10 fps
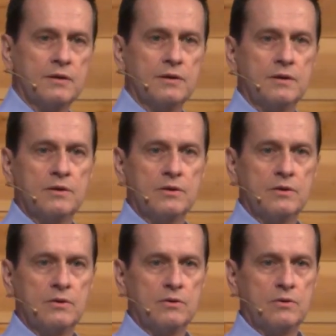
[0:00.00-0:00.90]

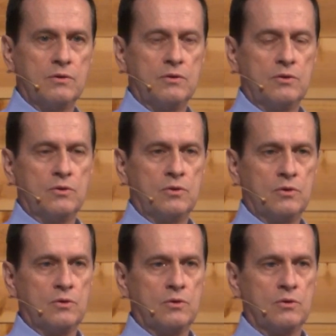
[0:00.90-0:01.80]

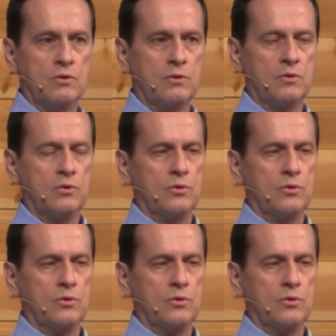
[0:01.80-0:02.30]
Nothing is said.